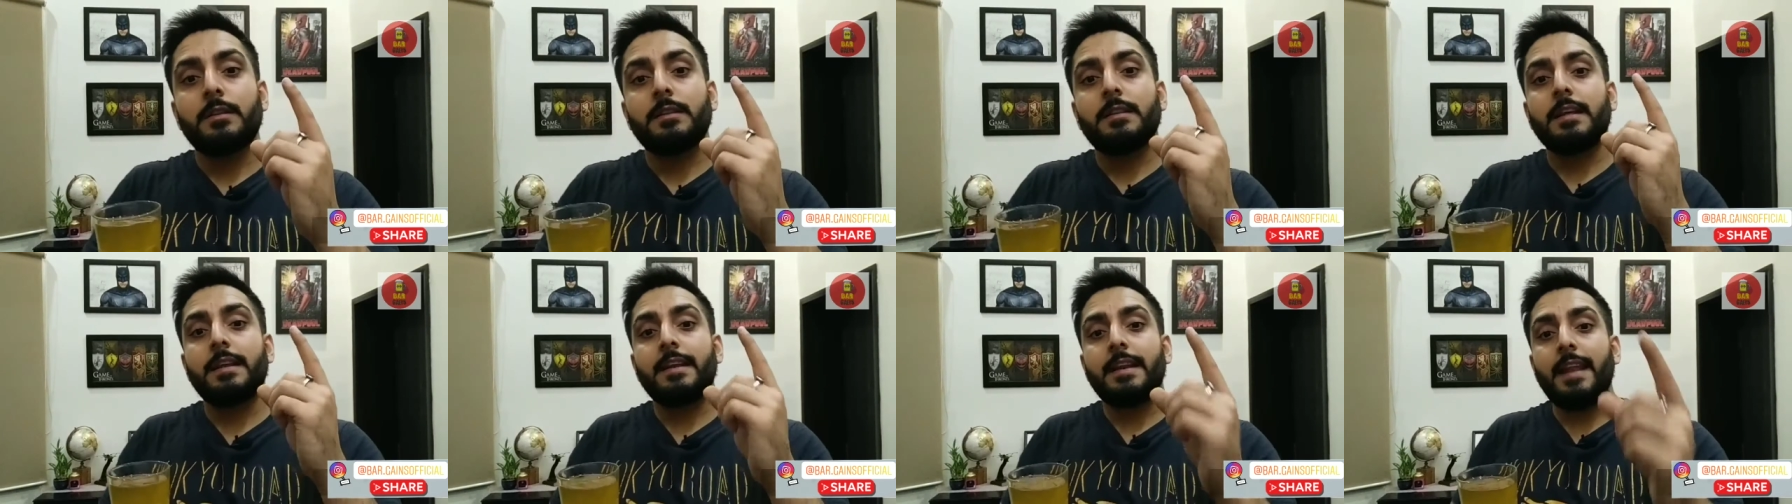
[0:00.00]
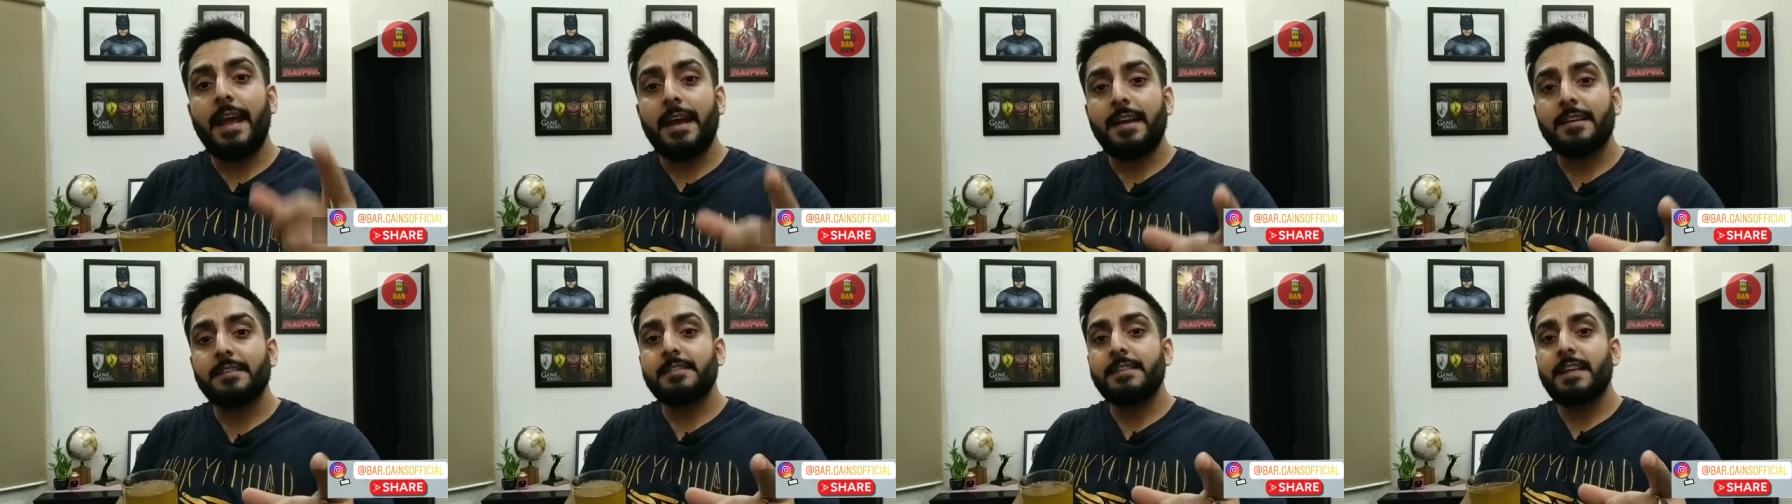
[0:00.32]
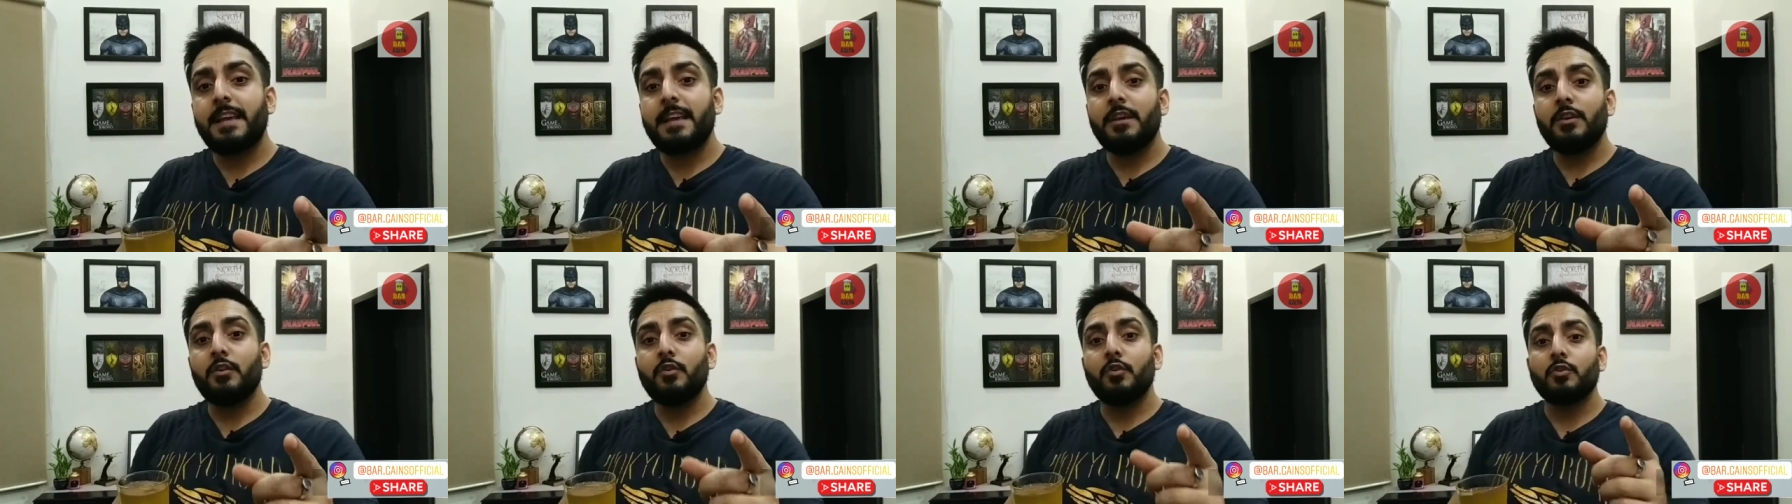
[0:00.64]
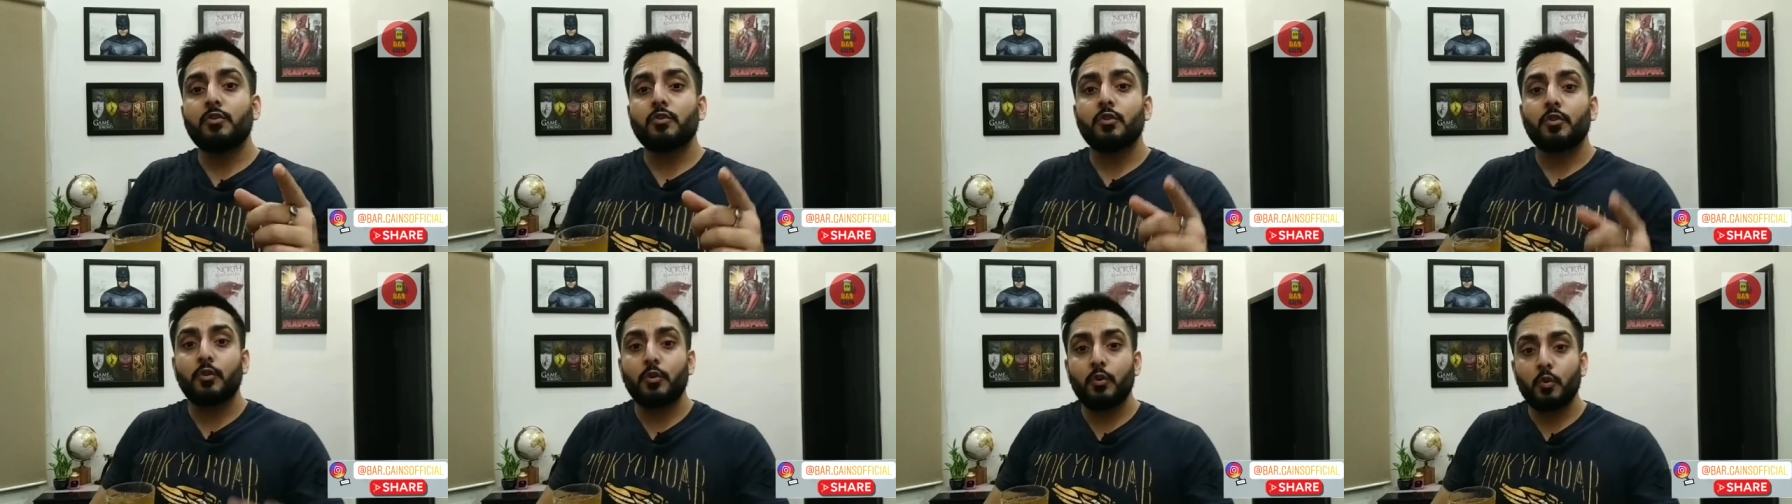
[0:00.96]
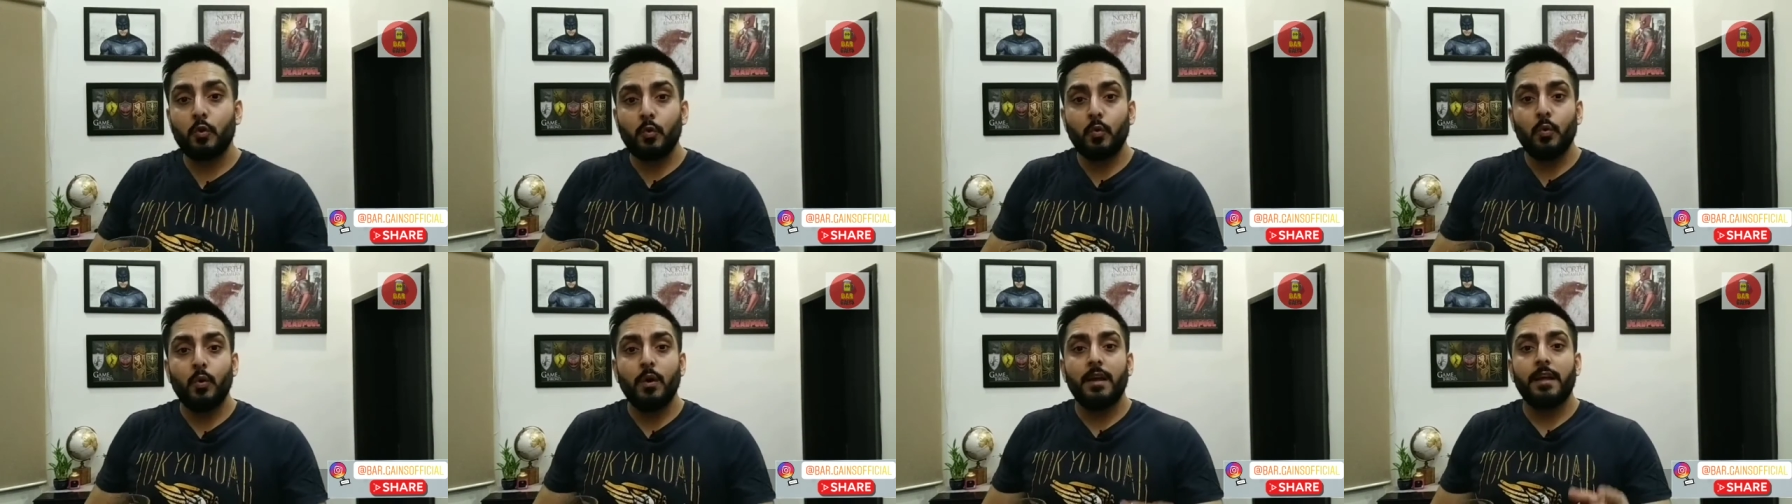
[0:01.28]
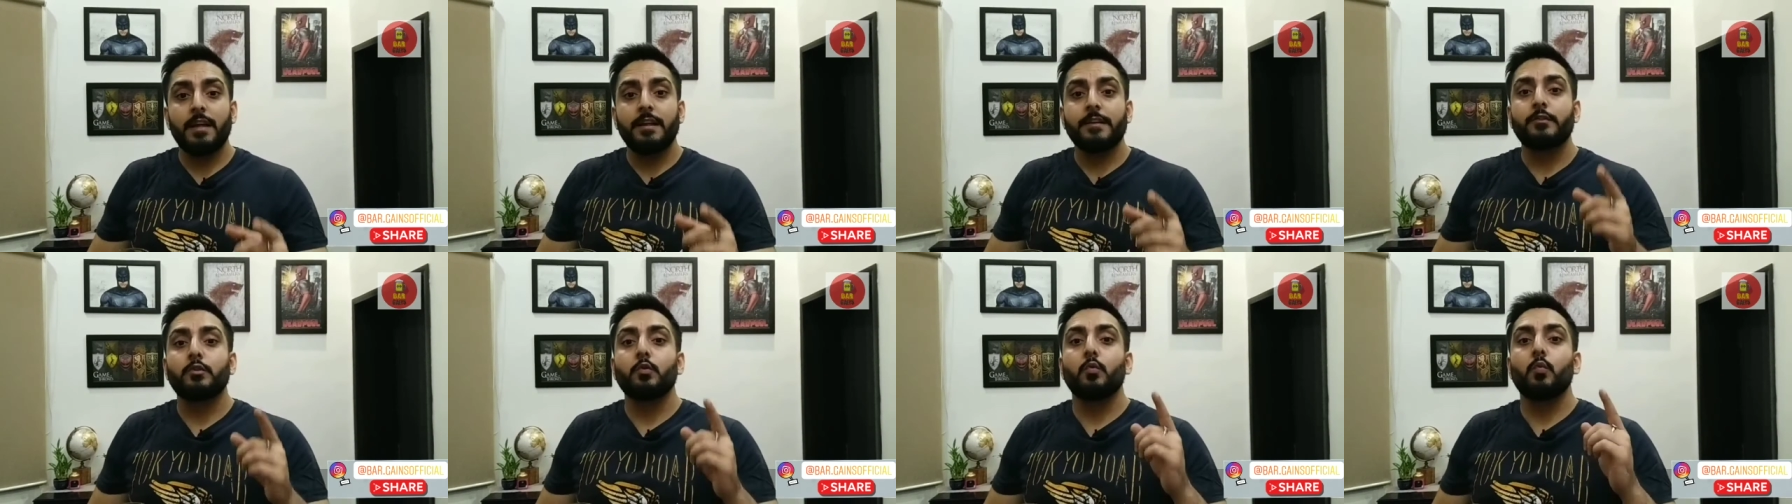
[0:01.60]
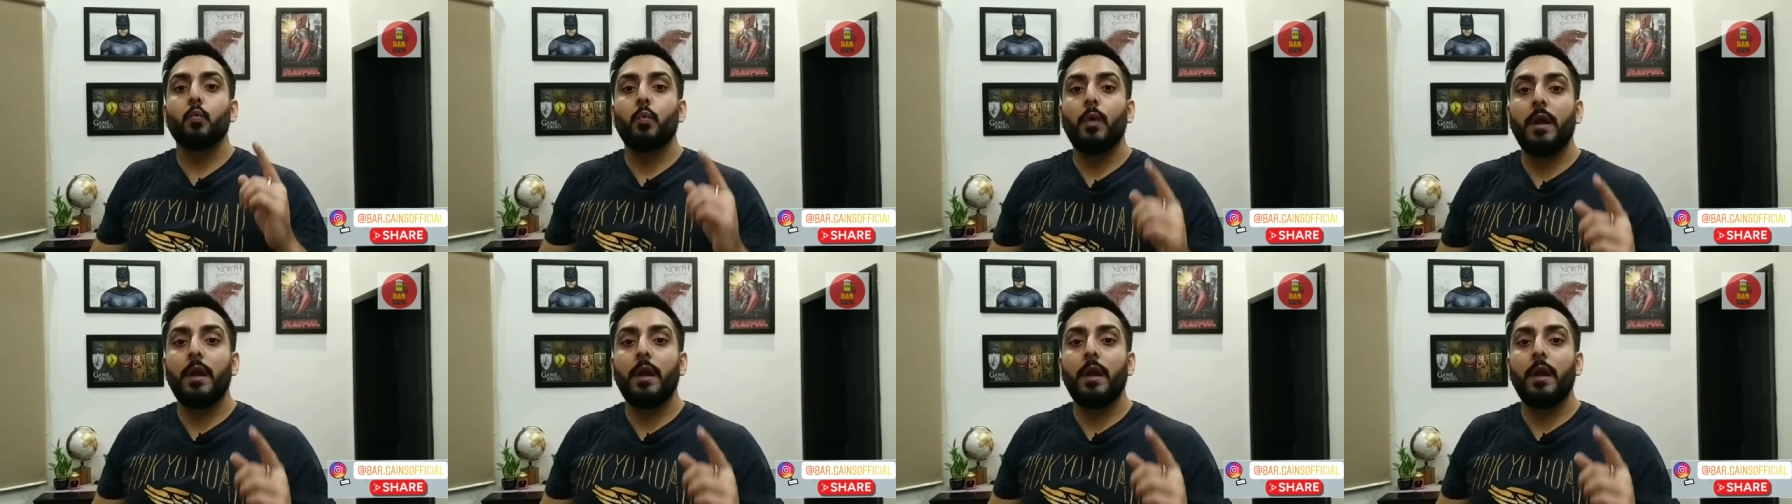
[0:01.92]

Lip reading: the next thing you should do is to